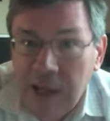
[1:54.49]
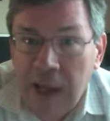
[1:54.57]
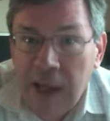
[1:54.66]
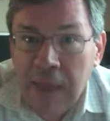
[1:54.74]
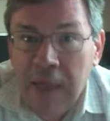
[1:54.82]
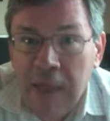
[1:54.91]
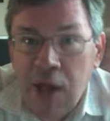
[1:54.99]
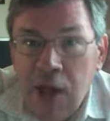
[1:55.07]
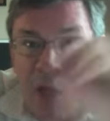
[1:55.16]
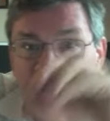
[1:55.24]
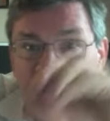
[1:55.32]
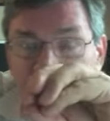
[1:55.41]
and then a
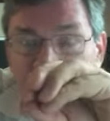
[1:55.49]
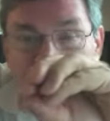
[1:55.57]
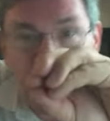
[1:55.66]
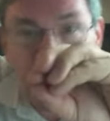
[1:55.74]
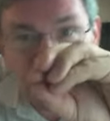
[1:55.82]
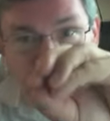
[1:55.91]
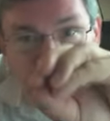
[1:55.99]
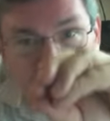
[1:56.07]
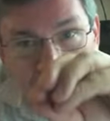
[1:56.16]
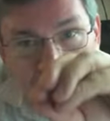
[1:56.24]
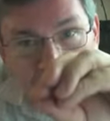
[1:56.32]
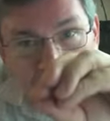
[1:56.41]
restructuring
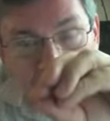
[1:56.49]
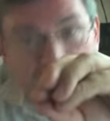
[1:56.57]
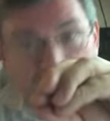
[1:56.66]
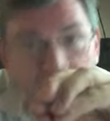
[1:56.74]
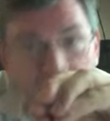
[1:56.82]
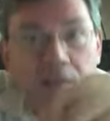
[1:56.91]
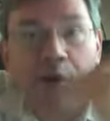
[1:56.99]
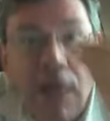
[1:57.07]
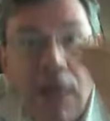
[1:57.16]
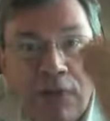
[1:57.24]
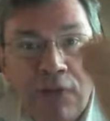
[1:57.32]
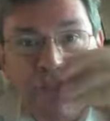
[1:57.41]
in the
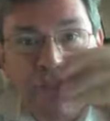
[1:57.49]
lecture